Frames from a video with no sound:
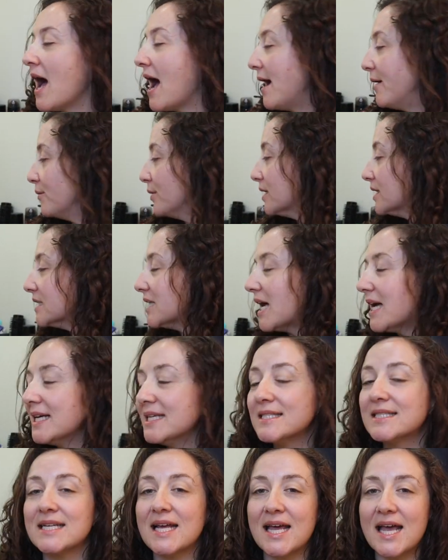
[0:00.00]
I
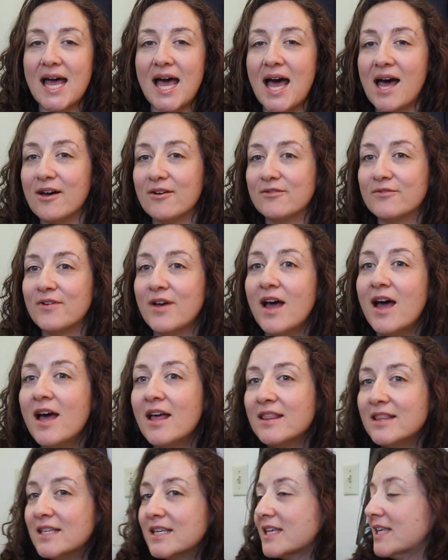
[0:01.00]
realized I have,
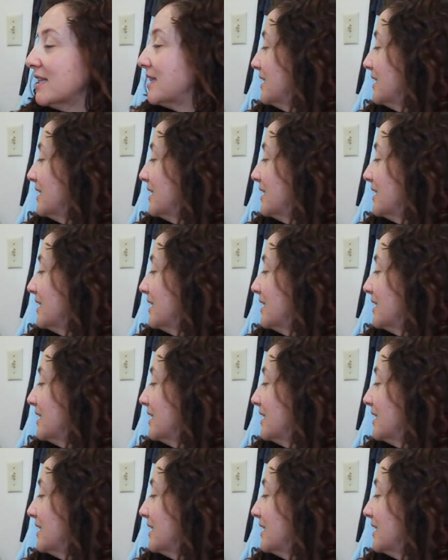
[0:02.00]
look